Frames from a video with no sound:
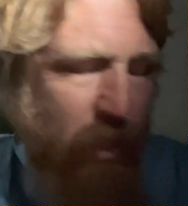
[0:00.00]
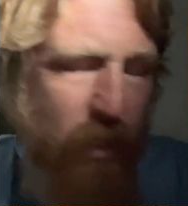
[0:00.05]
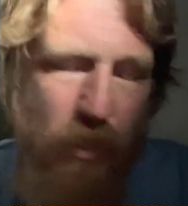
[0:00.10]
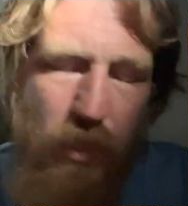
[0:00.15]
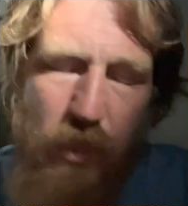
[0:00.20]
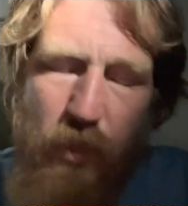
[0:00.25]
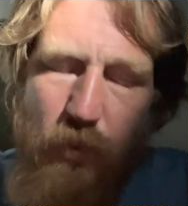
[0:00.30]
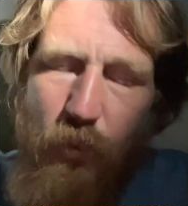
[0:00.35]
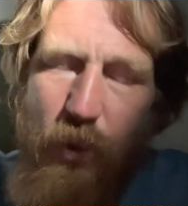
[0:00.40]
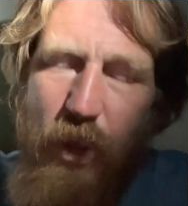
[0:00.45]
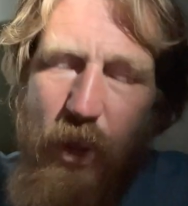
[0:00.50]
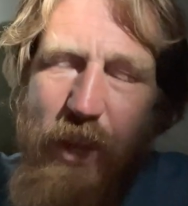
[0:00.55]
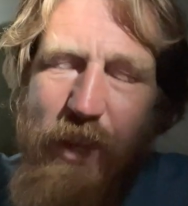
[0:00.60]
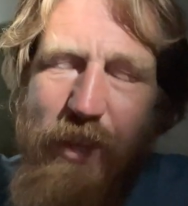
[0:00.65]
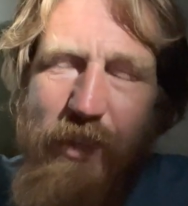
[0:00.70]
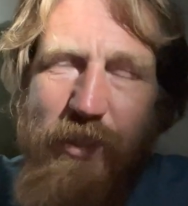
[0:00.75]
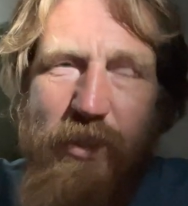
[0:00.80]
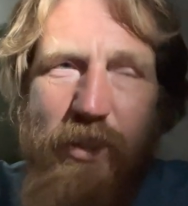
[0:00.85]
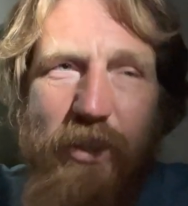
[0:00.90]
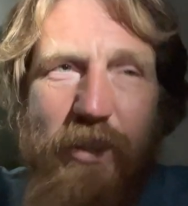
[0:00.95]
It
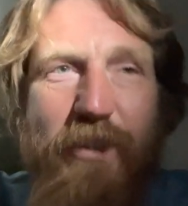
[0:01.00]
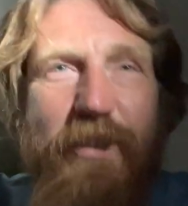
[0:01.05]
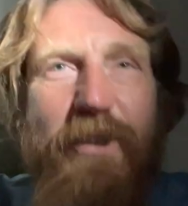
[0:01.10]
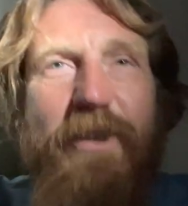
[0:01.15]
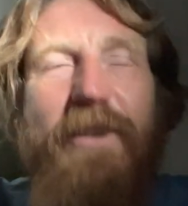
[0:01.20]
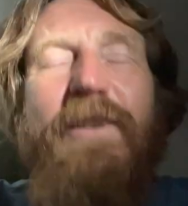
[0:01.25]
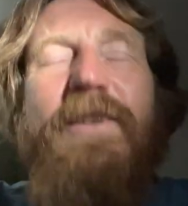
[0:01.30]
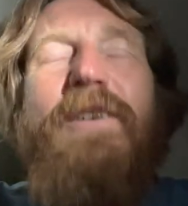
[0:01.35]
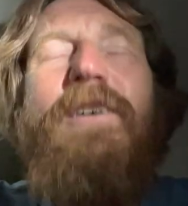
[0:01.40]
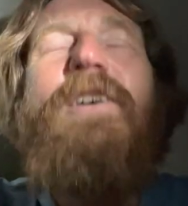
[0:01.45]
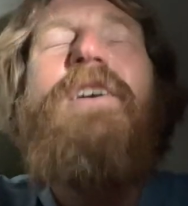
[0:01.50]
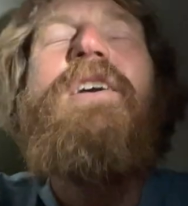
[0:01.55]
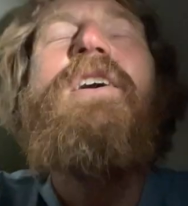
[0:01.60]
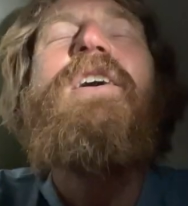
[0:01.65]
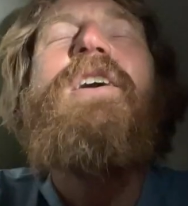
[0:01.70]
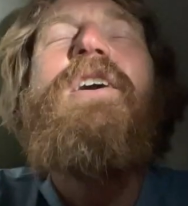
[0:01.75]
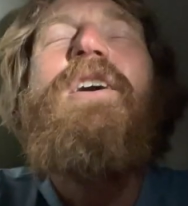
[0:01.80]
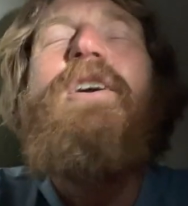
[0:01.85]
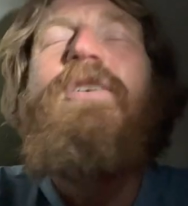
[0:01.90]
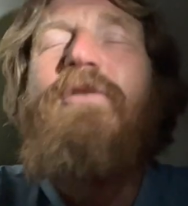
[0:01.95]
rained,
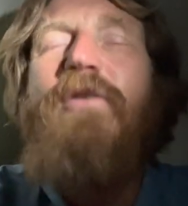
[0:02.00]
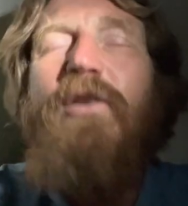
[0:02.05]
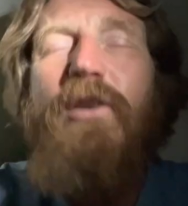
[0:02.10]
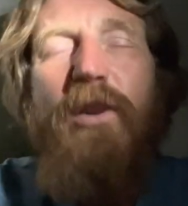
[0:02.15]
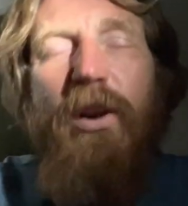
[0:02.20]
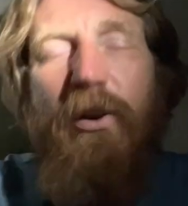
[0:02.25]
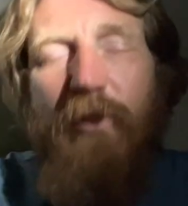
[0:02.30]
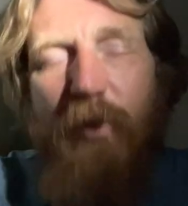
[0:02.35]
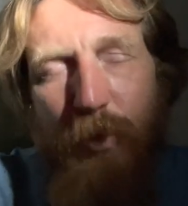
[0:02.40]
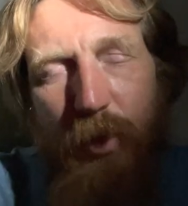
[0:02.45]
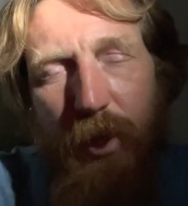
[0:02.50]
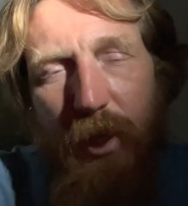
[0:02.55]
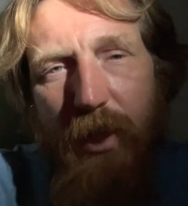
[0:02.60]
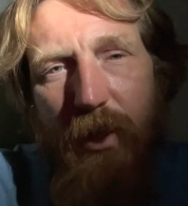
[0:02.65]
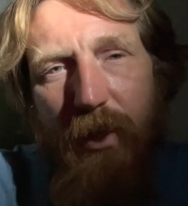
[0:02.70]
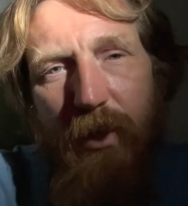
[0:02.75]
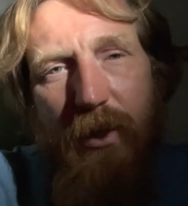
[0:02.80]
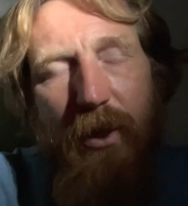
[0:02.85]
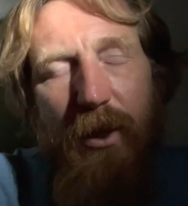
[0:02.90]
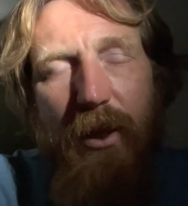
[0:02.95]
for the love of
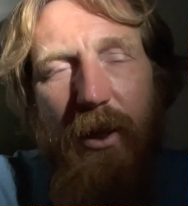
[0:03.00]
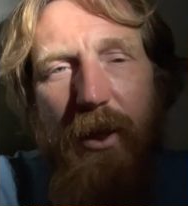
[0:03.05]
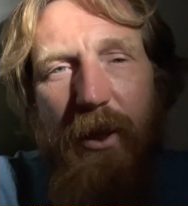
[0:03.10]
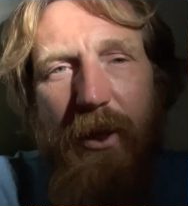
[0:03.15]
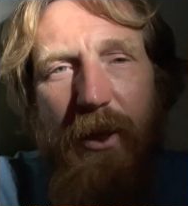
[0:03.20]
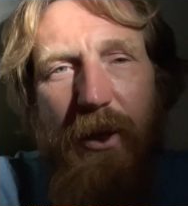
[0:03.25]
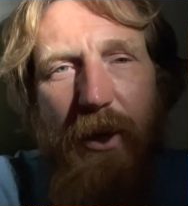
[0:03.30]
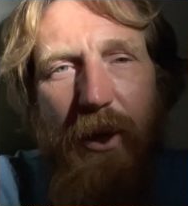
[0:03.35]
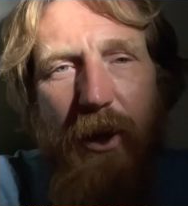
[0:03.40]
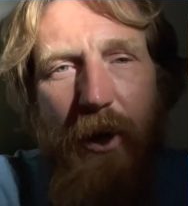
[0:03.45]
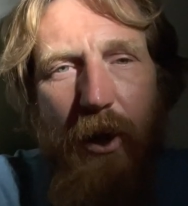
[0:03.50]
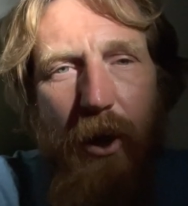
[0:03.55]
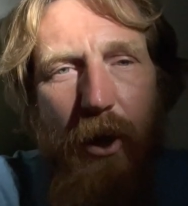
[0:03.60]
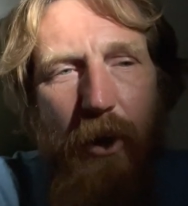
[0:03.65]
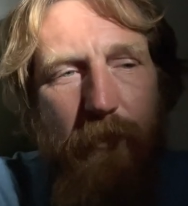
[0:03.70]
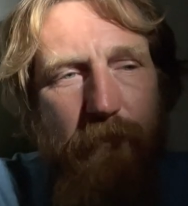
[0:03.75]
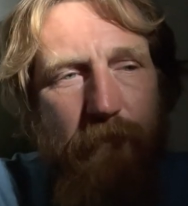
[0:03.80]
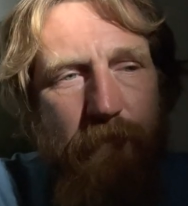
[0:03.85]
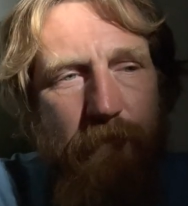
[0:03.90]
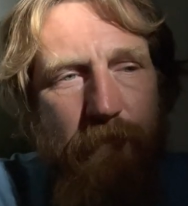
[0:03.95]
Pete.
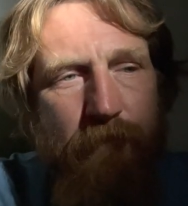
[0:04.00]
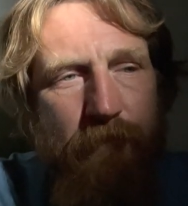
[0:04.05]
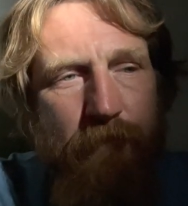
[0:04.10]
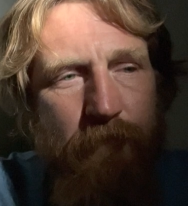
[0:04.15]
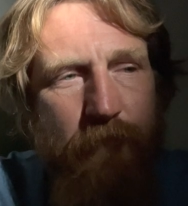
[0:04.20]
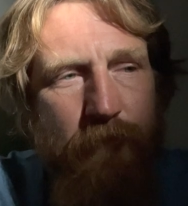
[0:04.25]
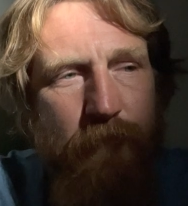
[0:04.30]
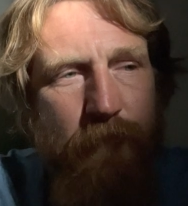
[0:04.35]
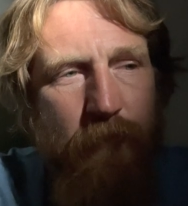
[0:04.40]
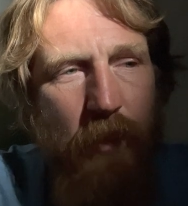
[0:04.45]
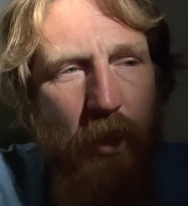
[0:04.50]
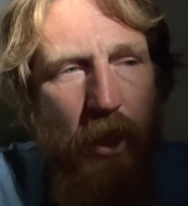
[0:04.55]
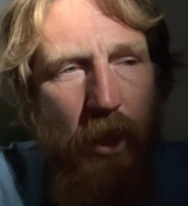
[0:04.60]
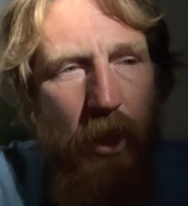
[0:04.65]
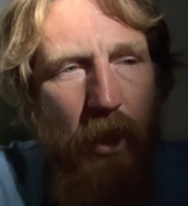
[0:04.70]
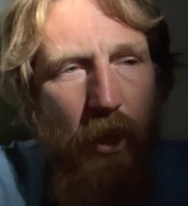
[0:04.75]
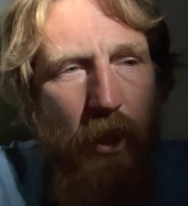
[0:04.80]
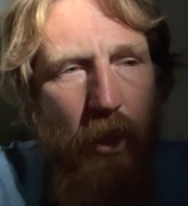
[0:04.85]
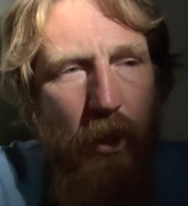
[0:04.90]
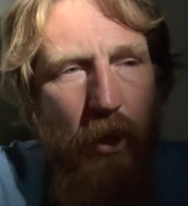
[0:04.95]
Off
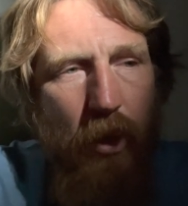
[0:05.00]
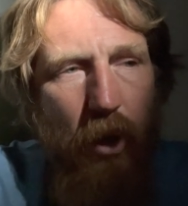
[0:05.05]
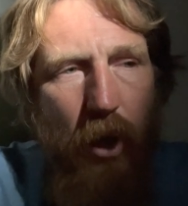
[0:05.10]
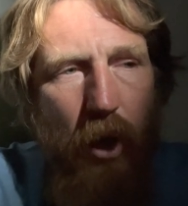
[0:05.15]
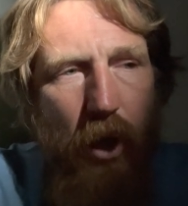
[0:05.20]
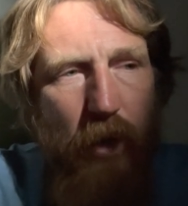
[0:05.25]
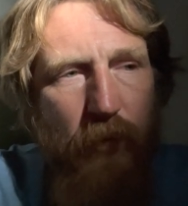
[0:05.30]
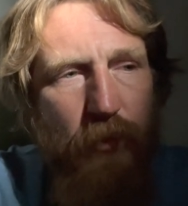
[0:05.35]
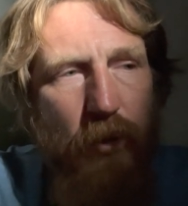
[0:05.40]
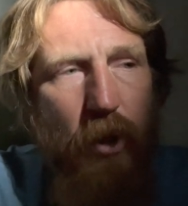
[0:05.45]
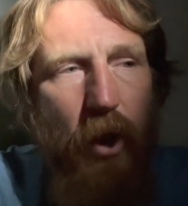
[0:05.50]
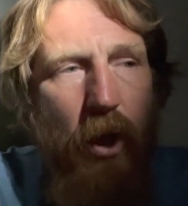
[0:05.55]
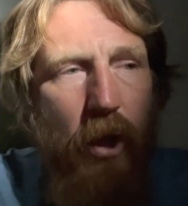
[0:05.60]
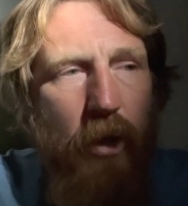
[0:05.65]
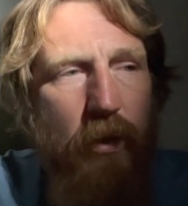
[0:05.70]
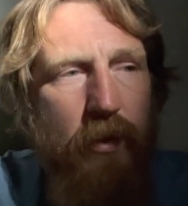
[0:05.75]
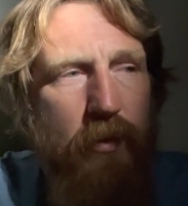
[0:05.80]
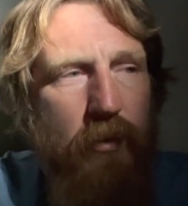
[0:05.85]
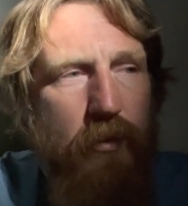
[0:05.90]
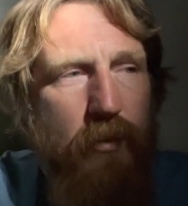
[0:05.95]
and
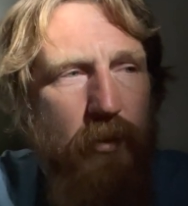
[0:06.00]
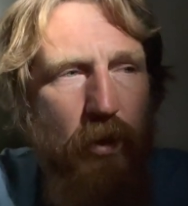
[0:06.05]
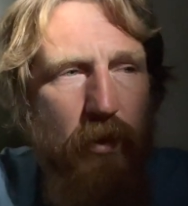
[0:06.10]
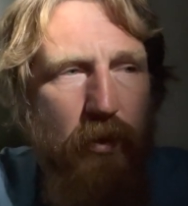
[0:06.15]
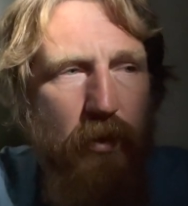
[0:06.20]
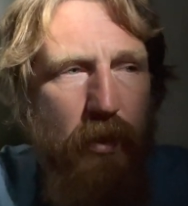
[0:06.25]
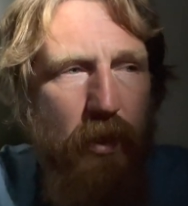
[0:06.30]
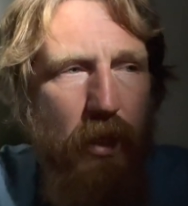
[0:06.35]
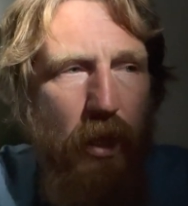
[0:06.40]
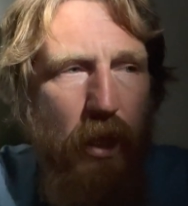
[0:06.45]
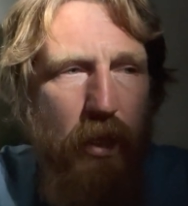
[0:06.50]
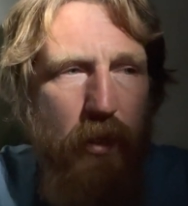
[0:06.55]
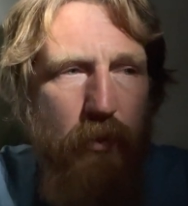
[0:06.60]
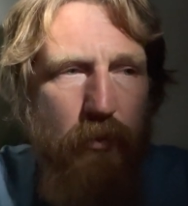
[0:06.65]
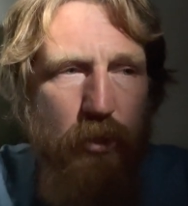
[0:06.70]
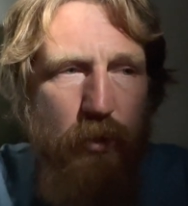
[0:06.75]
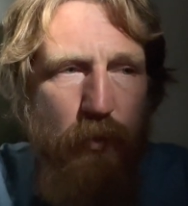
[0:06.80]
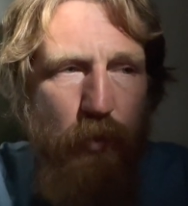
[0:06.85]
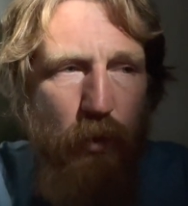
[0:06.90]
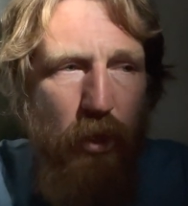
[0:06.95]
on during the day, it
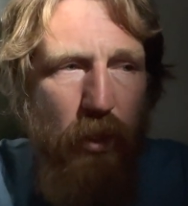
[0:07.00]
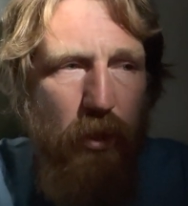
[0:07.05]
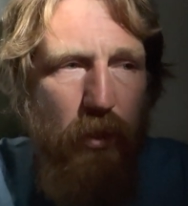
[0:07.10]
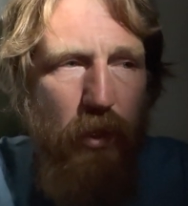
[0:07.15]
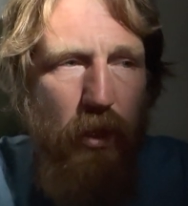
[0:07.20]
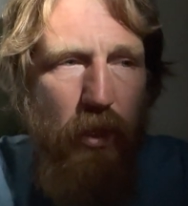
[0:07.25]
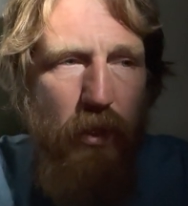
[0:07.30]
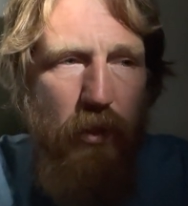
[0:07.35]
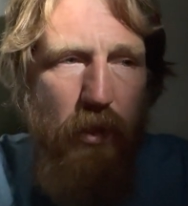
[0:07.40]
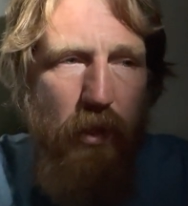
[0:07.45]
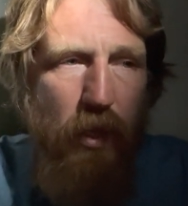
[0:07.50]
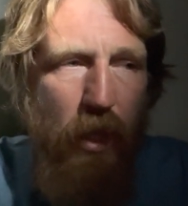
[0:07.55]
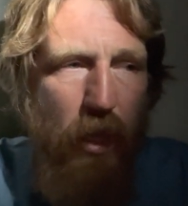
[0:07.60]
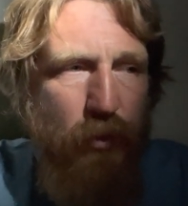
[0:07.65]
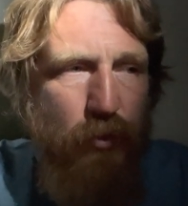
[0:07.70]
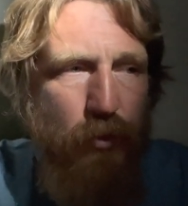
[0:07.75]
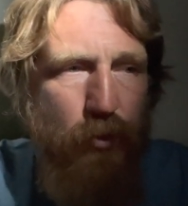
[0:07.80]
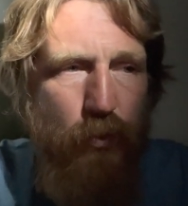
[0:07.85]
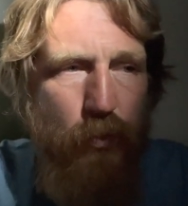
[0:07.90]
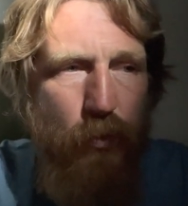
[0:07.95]
was sprinkling, the
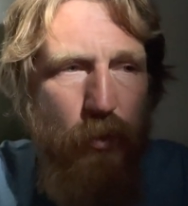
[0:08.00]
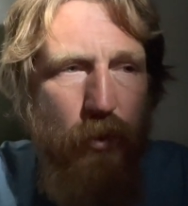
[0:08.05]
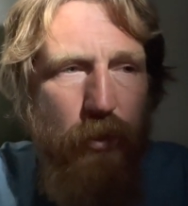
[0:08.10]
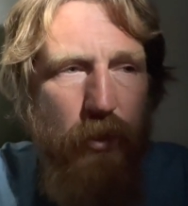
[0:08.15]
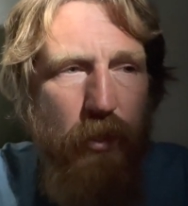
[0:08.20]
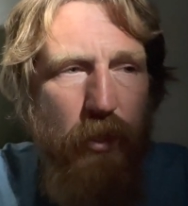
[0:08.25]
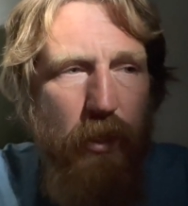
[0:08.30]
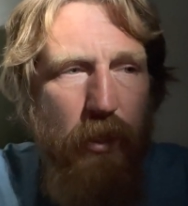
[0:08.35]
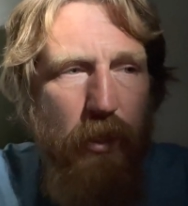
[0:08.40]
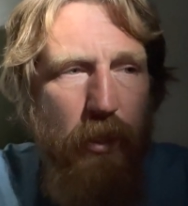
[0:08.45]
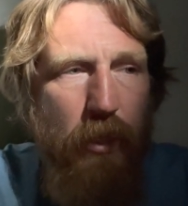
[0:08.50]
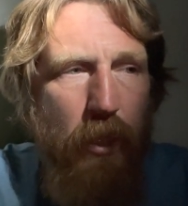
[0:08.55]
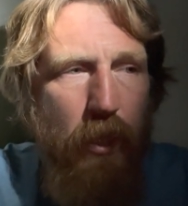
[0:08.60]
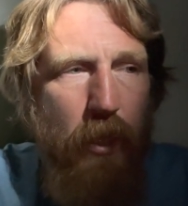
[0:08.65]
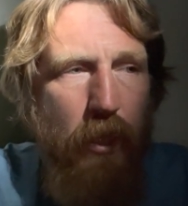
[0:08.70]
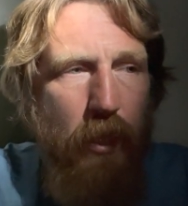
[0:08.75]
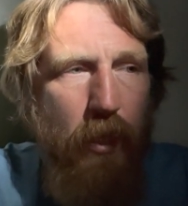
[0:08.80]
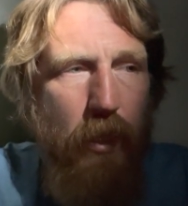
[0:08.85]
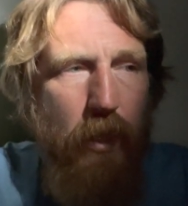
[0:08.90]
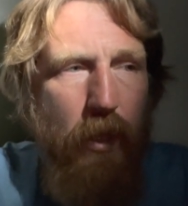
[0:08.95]
clouds were swirling,
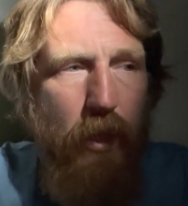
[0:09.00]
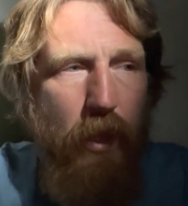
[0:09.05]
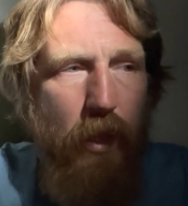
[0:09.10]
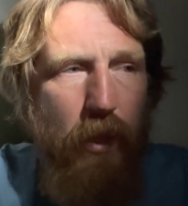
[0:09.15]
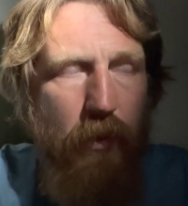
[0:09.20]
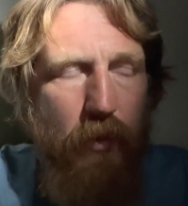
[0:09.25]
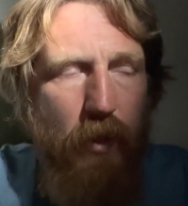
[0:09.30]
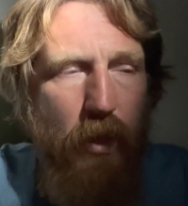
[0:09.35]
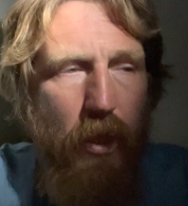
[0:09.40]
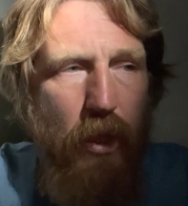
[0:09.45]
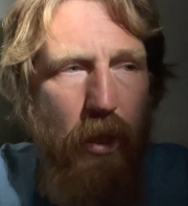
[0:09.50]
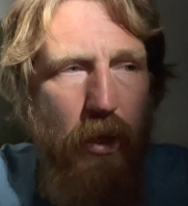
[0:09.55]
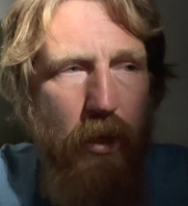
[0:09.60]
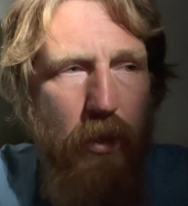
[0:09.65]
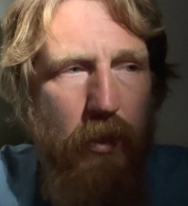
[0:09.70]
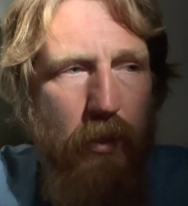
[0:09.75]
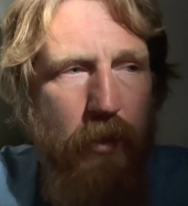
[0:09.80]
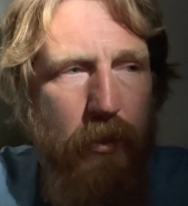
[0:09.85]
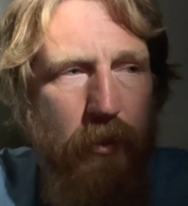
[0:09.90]
and then,